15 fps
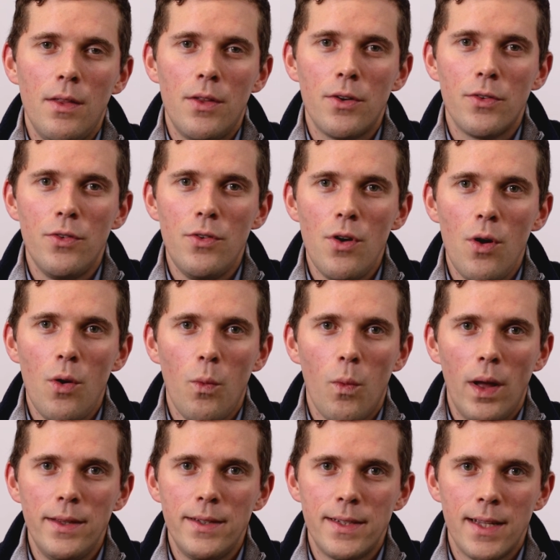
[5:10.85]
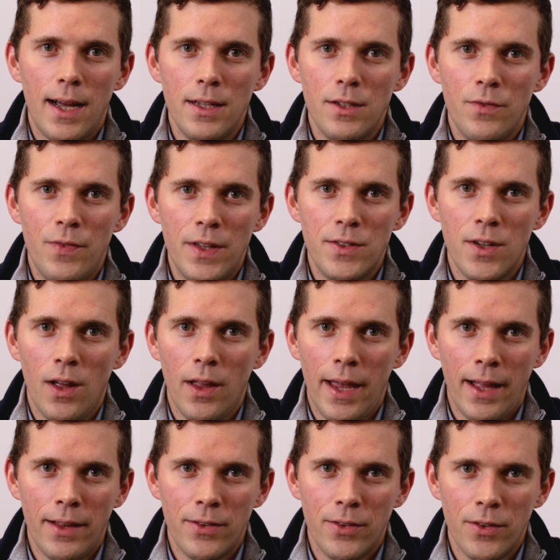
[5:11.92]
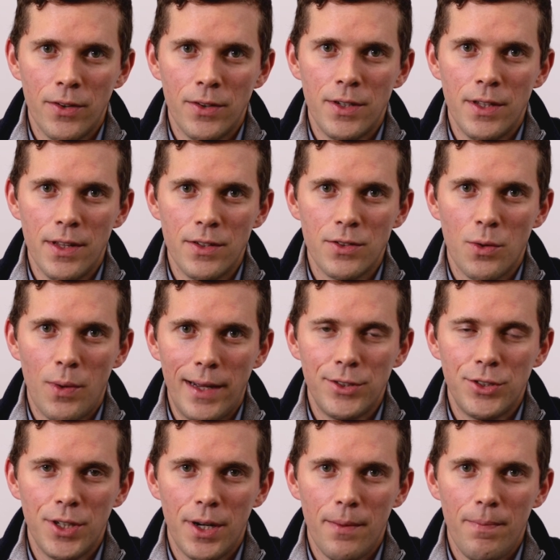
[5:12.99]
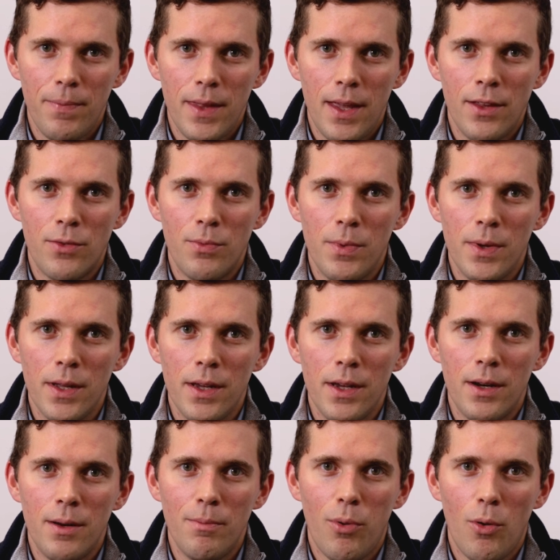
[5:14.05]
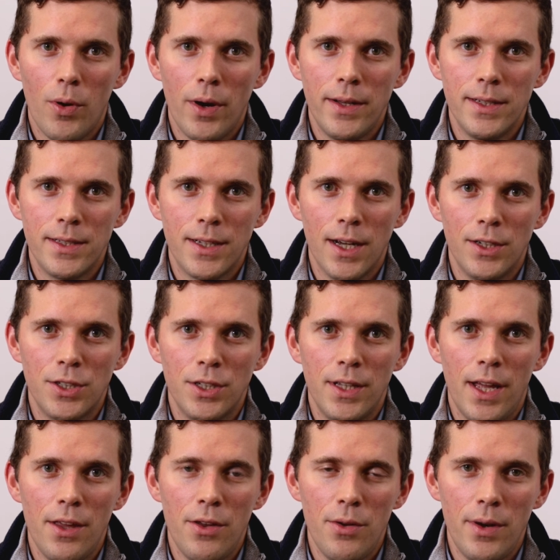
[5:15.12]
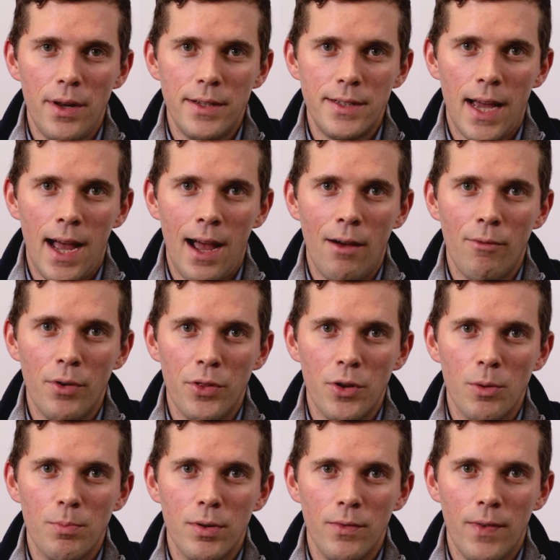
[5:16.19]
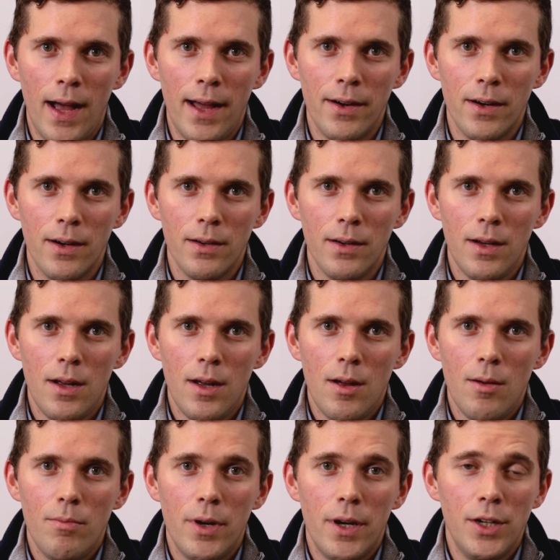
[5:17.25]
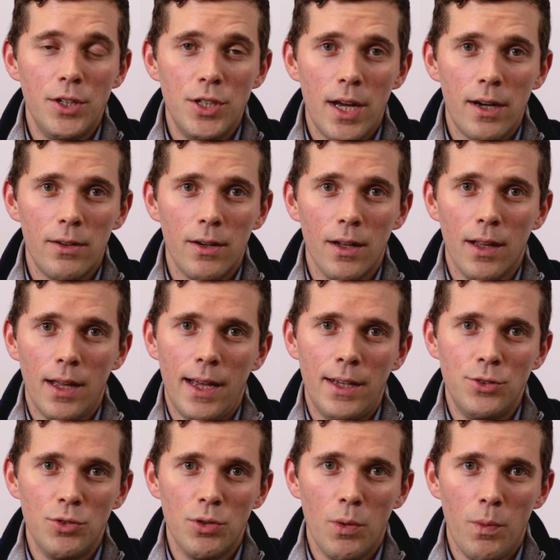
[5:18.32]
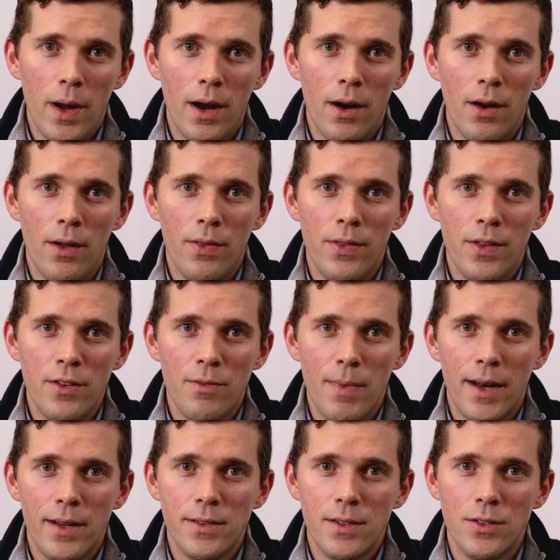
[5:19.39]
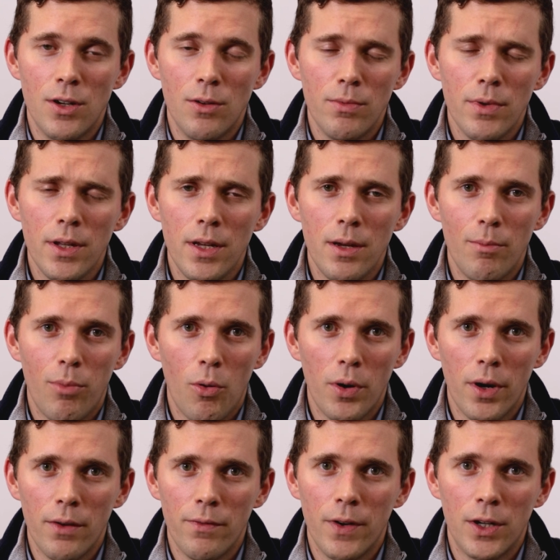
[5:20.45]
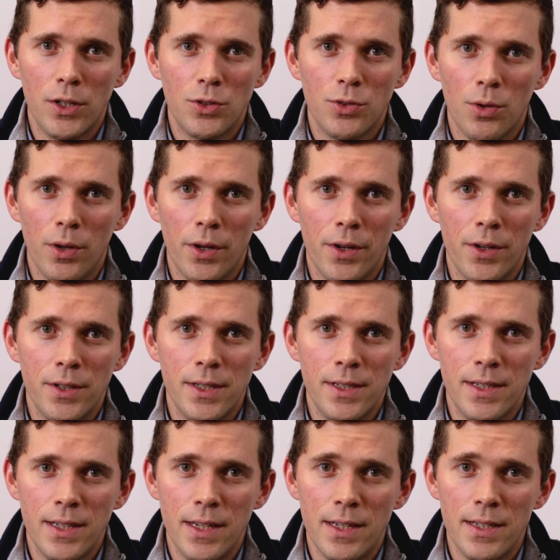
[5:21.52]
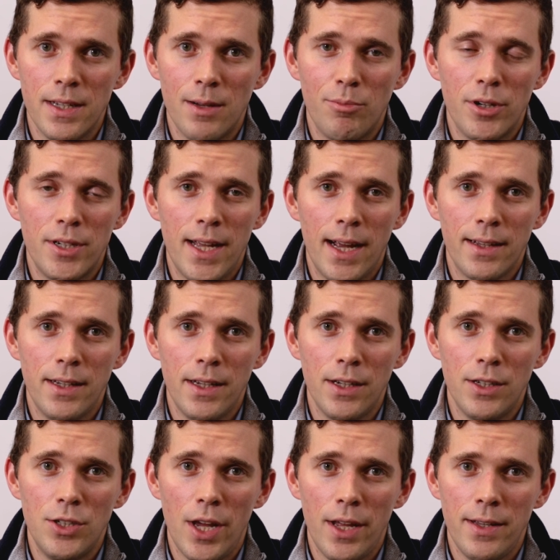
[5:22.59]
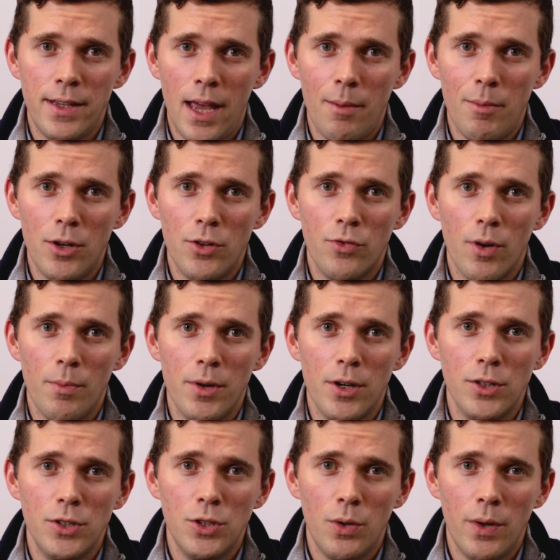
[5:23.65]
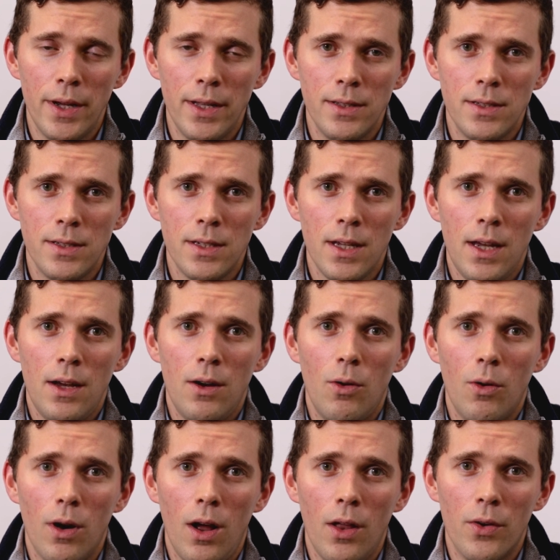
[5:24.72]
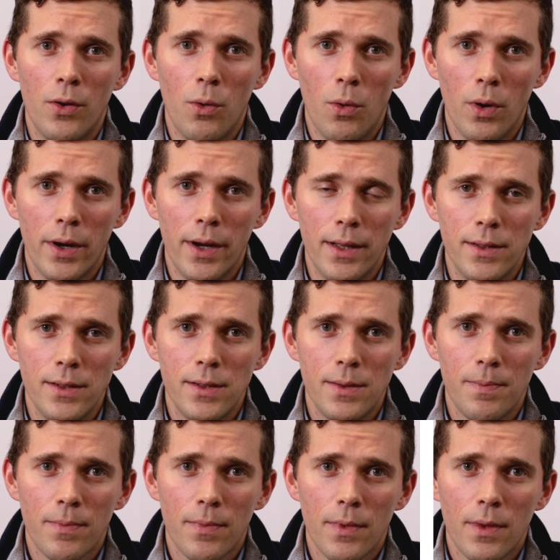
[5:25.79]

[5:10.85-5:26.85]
There's no one size fits all answer to this question. It's really an important discussion that you need to have with your provider. But in general, as you're aware, these medicines are really important for controlling your disease and protecting damage from your joints or other organs.